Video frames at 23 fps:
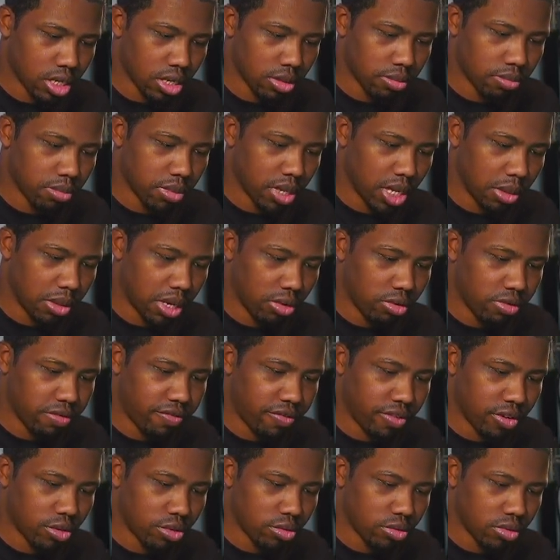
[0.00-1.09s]
Maybe that will
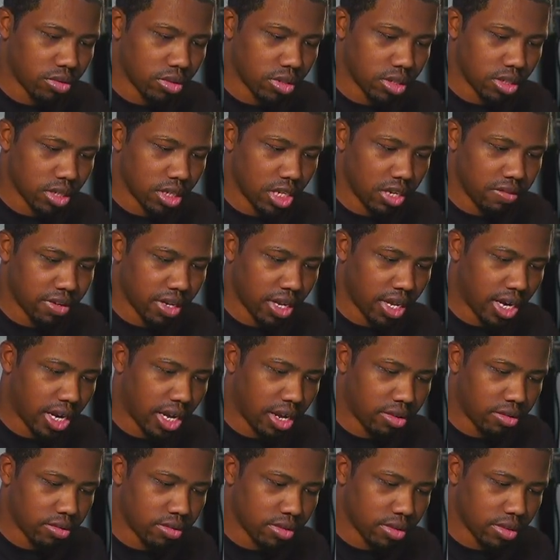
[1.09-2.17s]
flow, even that
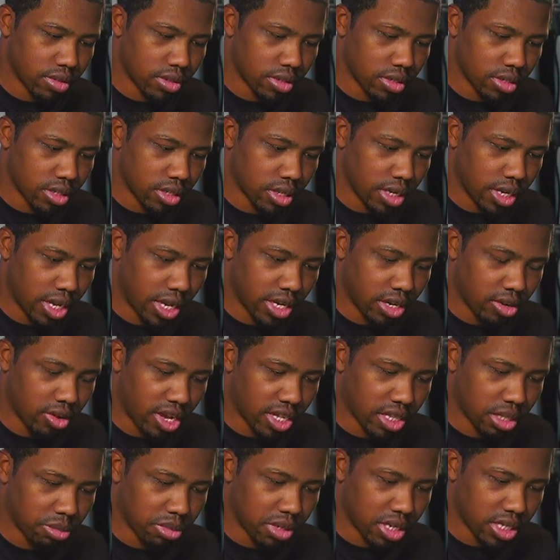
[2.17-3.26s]
out. And that don't have to
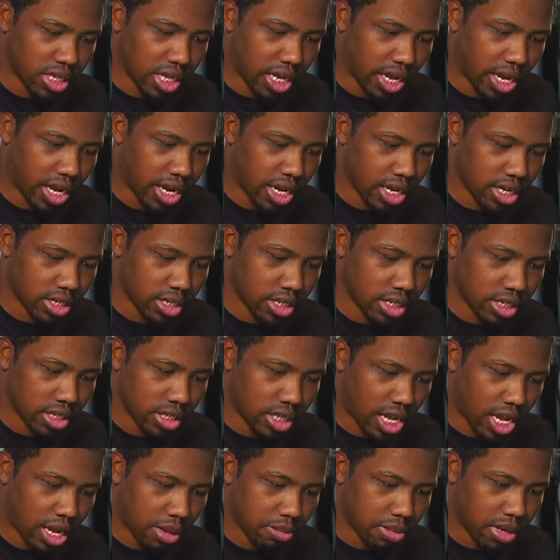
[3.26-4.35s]
be as high, that could just
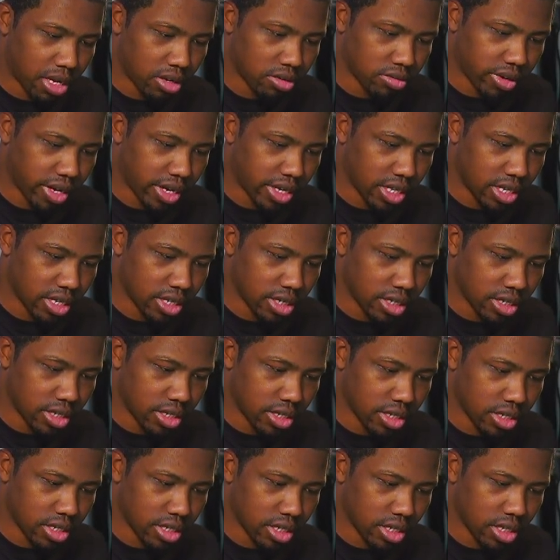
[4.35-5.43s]
stop out right there.
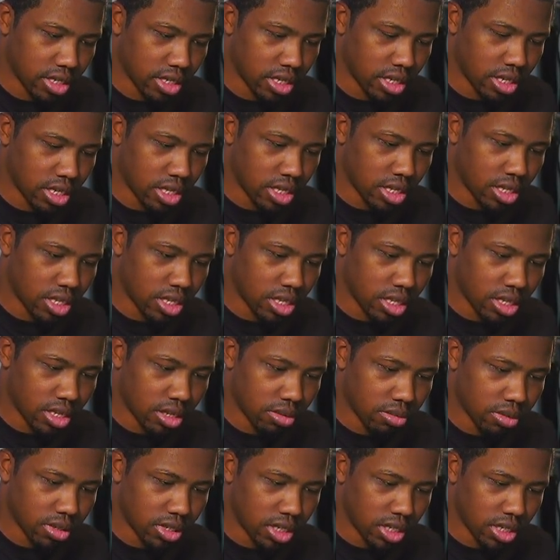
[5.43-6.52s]

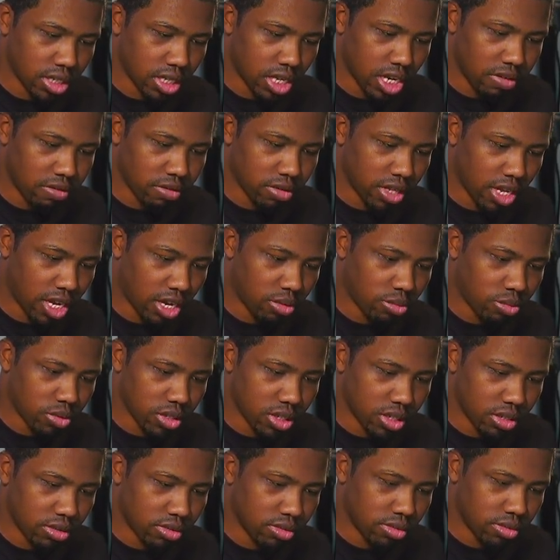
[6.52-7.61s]
You see it's leveled out with,
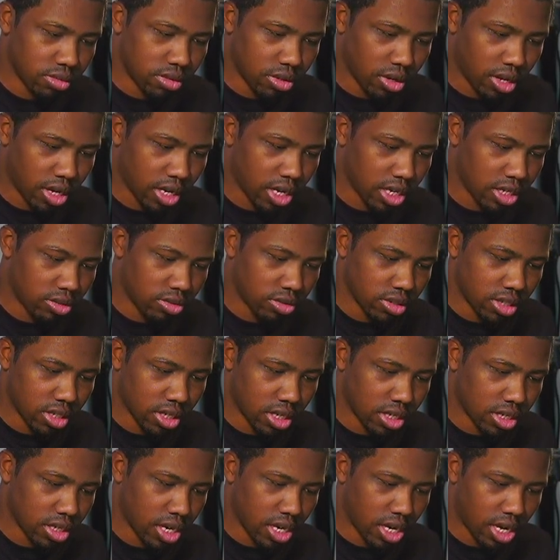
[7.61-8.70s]
so I guess you could say
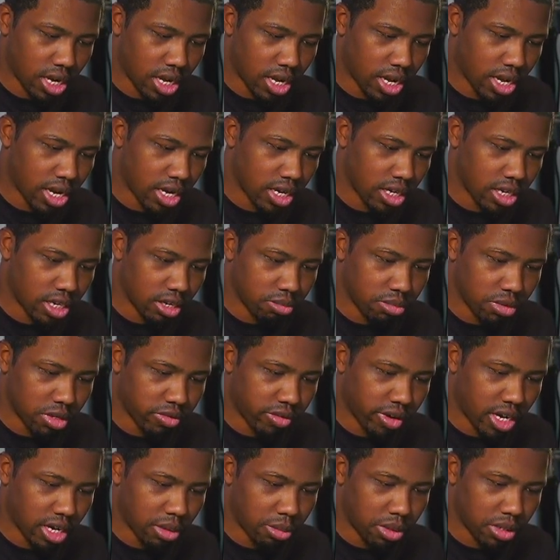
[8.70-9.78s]
another line could be
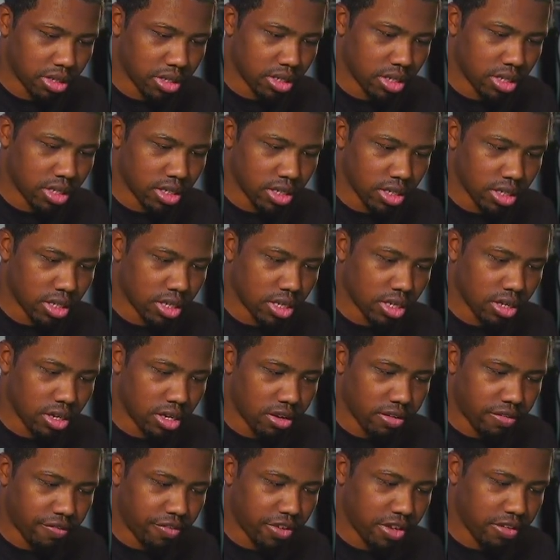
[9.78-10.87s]
right up here. A
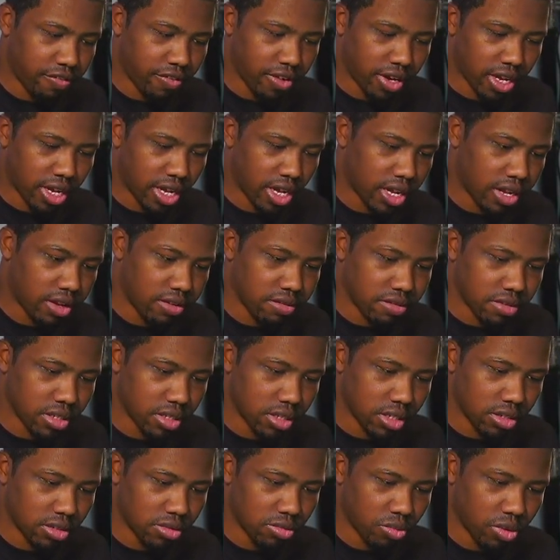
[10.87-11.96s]
fifth line,
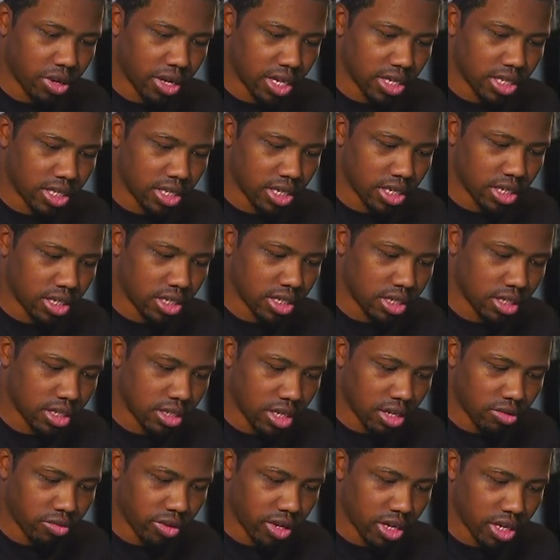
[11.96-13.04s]
well that's touching,
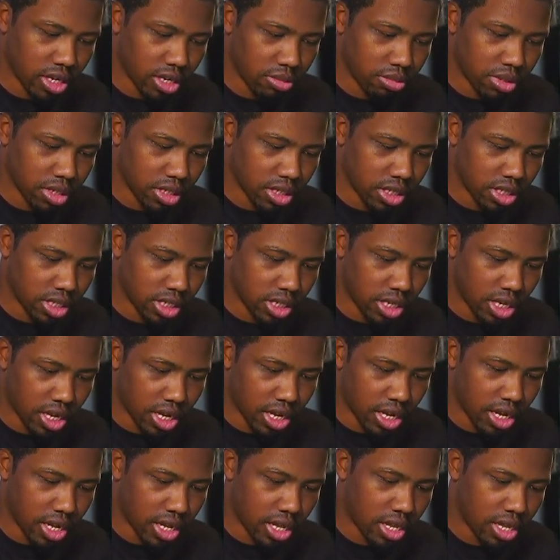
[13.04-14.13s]
and really it could be a sixth line.